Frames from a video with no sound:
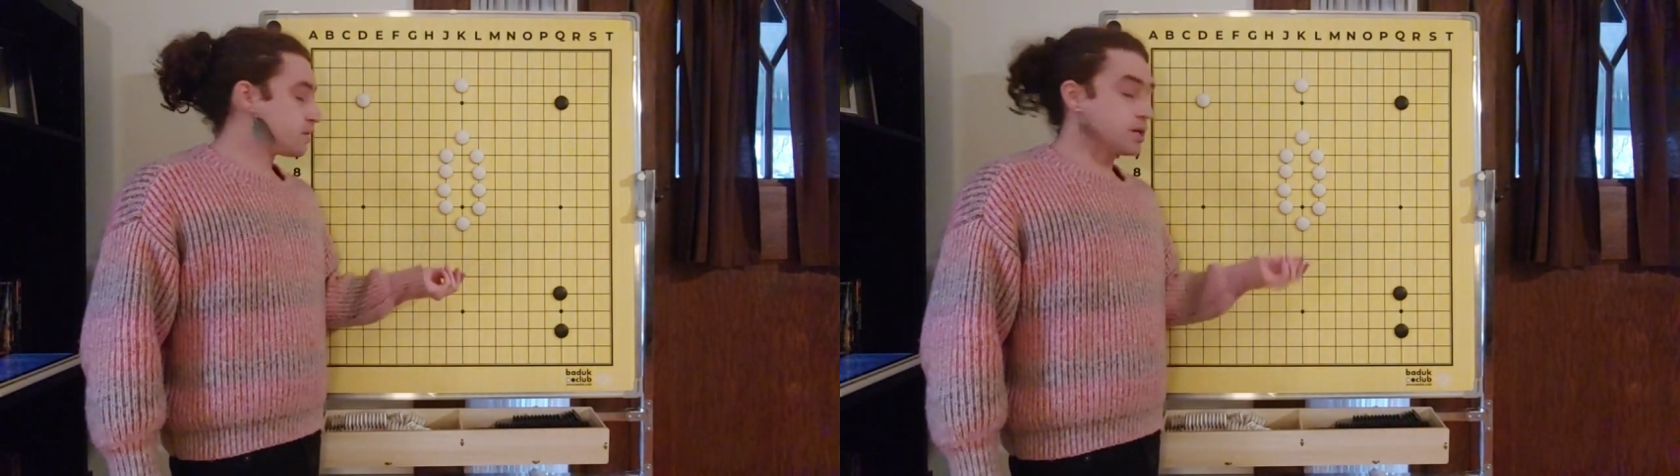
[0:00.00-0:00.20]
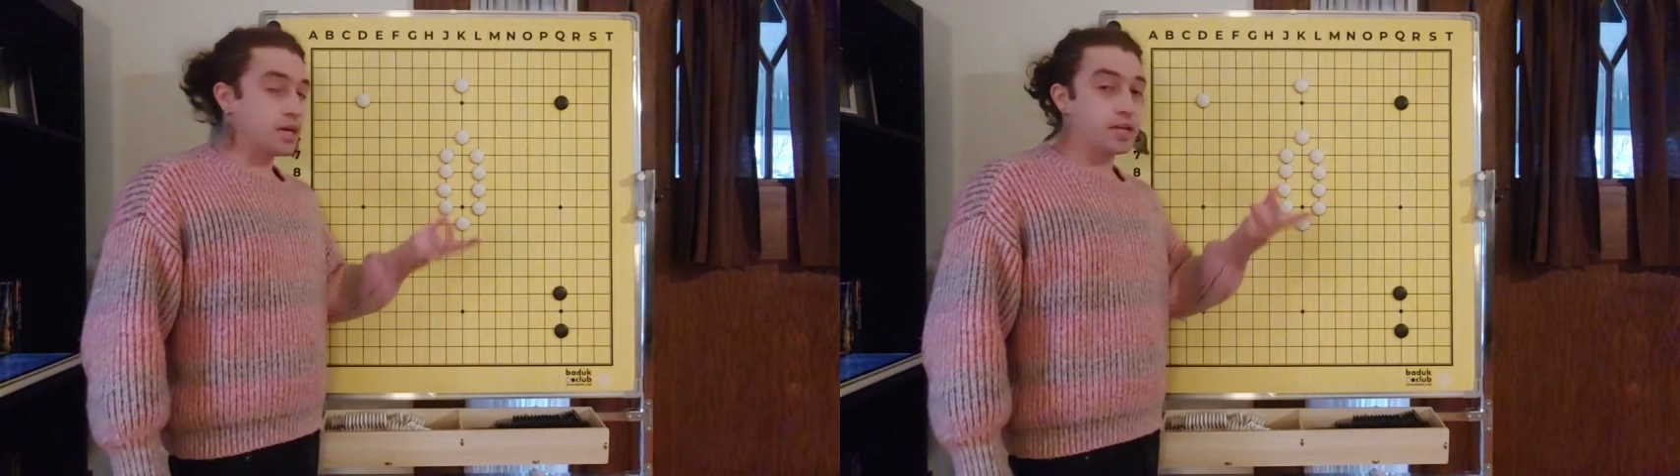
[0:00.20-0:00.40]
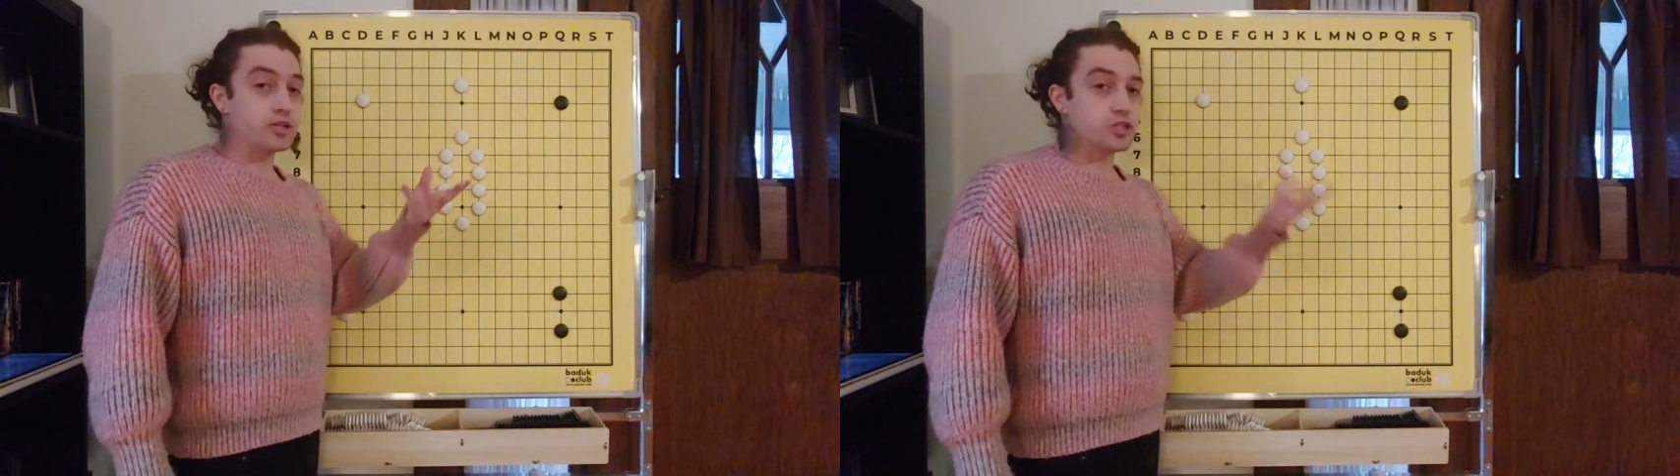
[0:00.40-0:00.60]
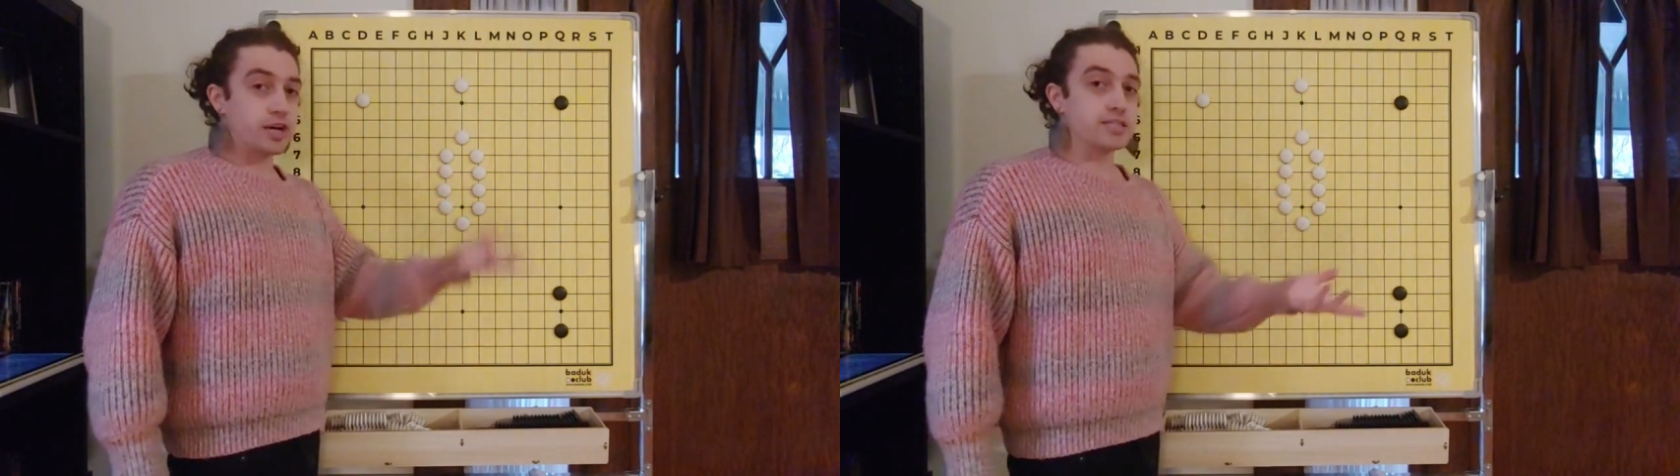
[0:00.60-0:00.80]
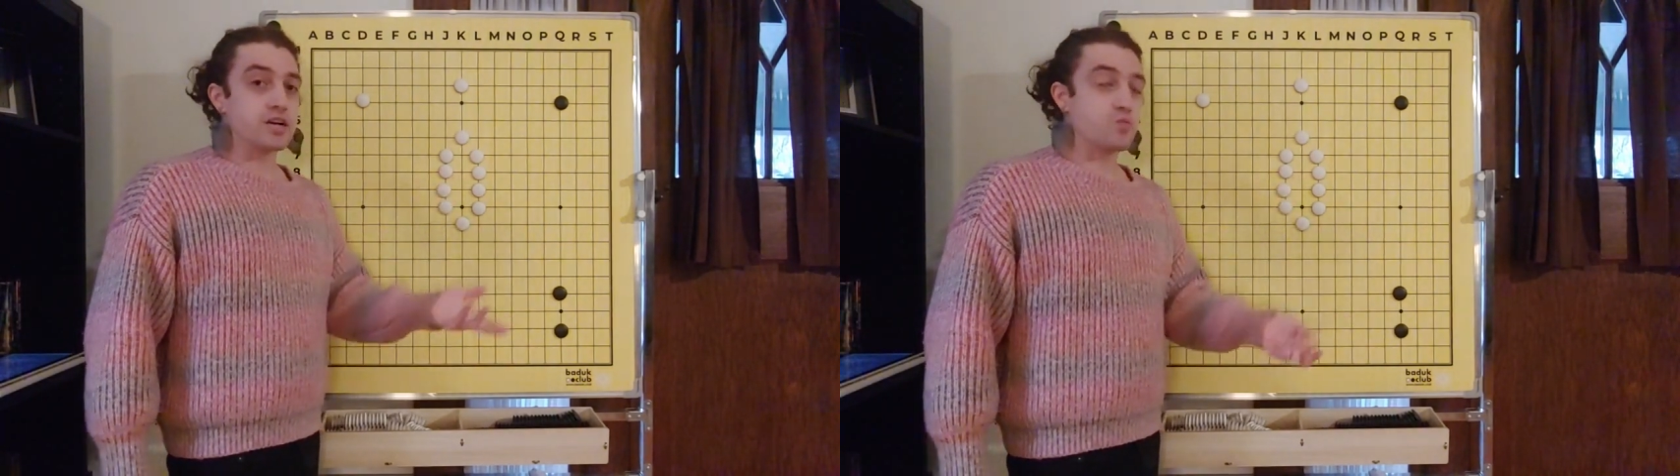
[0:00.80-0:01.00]
Again, you're
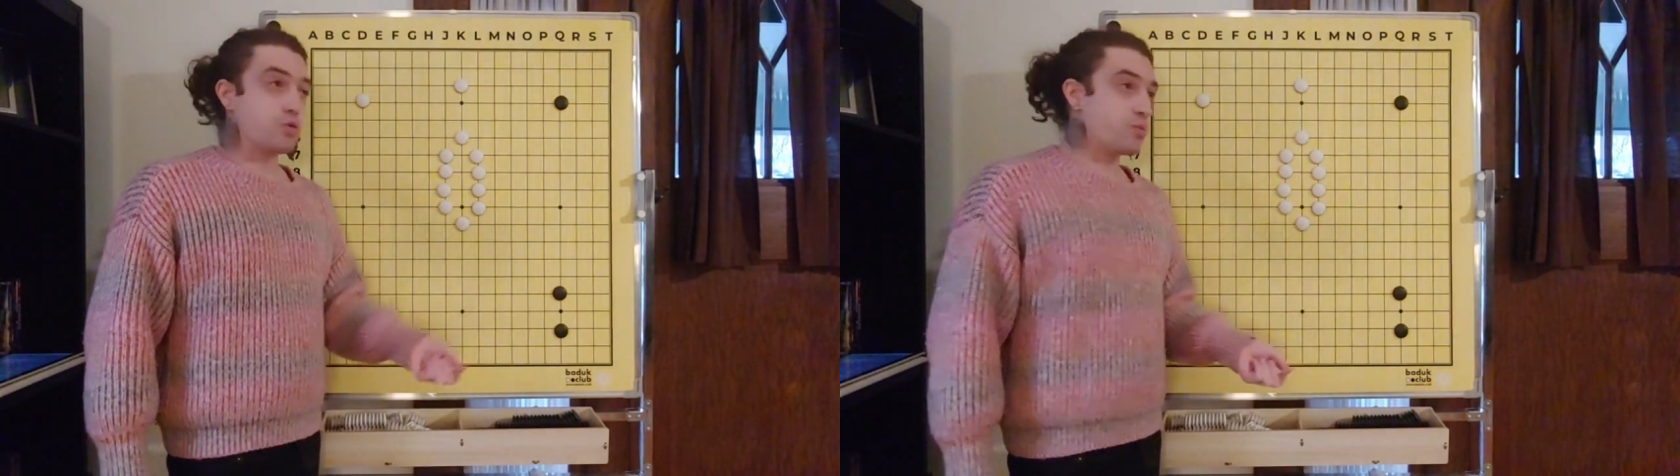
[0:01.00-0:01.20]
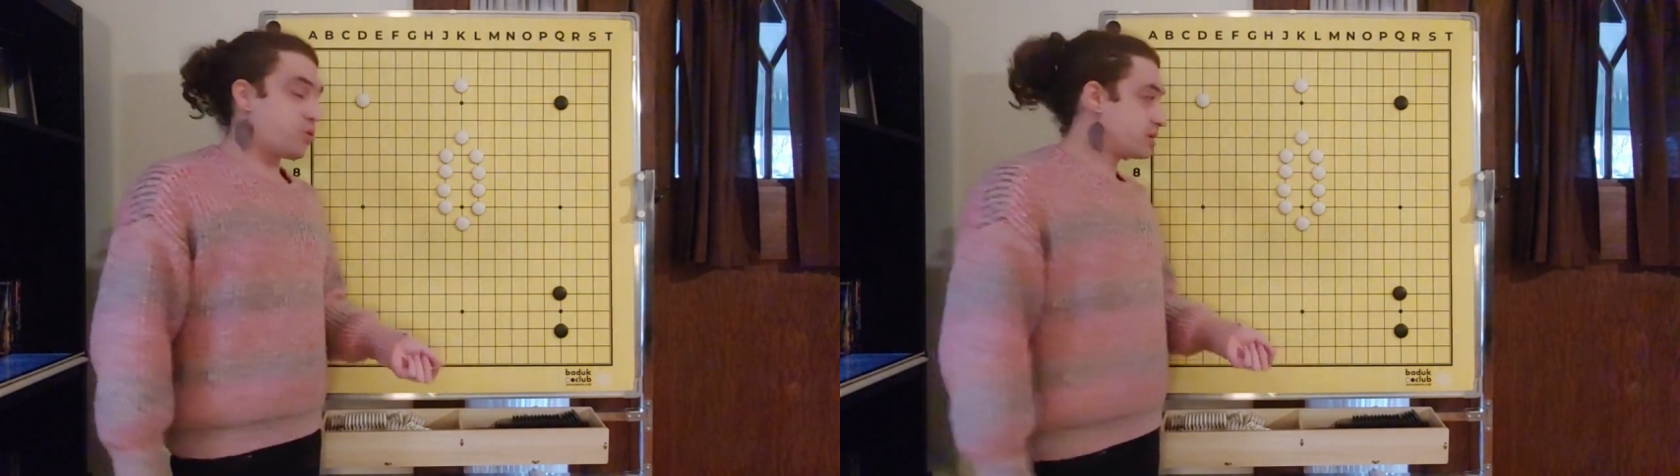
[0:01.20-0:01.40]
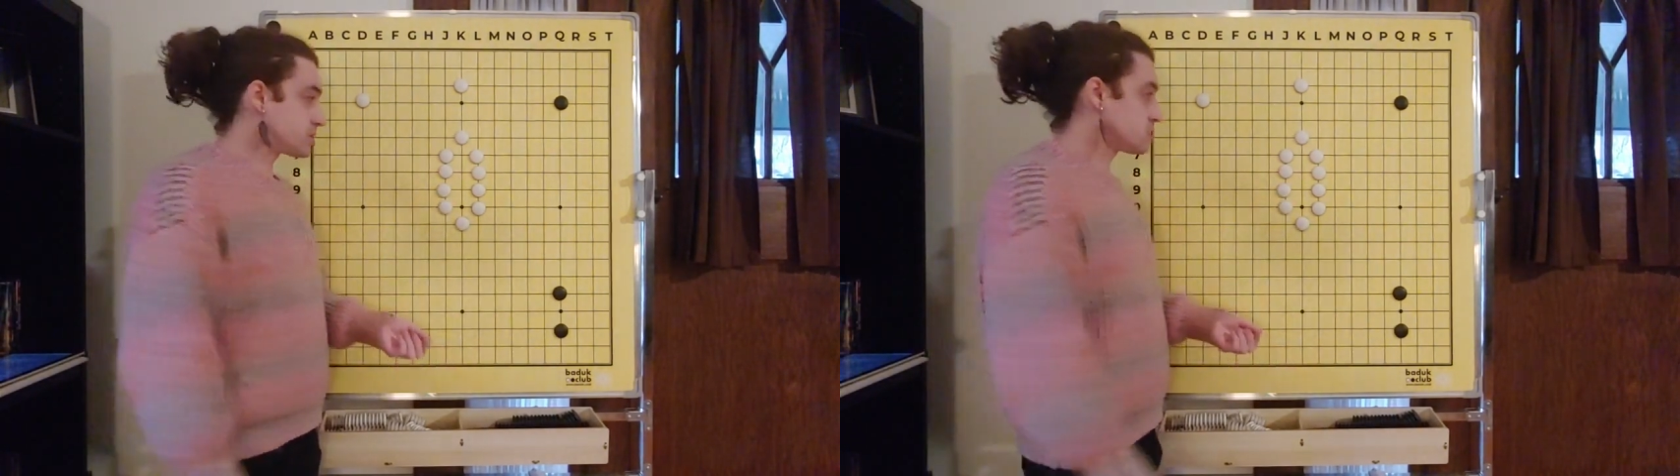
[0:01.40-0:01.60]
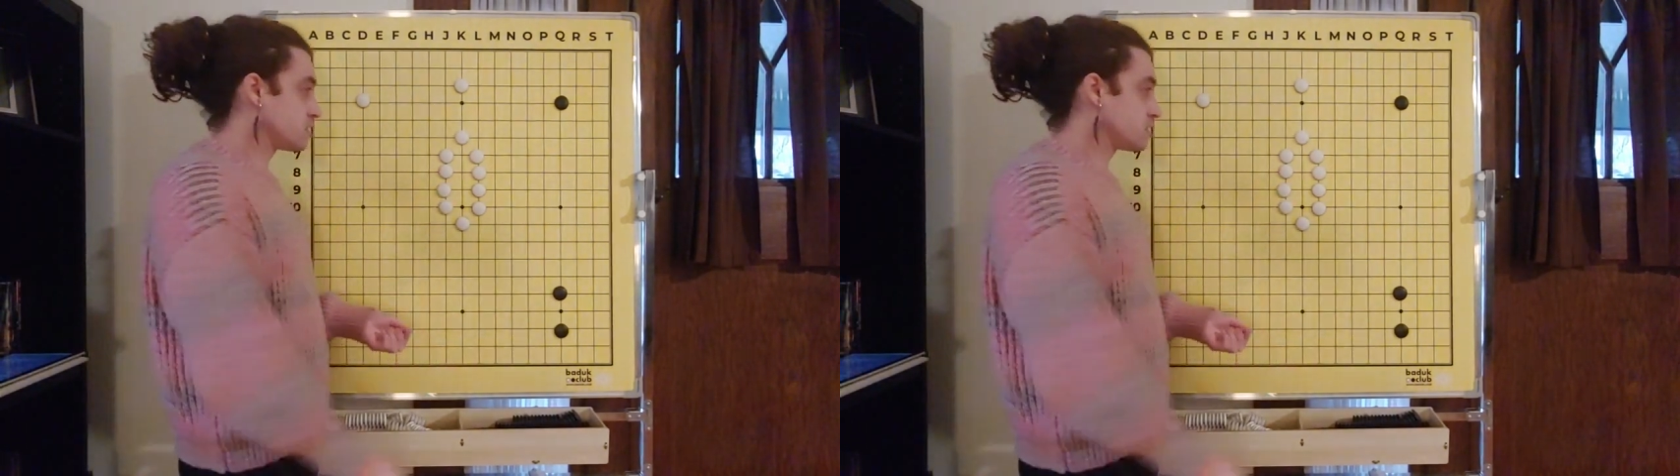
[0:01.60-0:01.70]
trying to have more points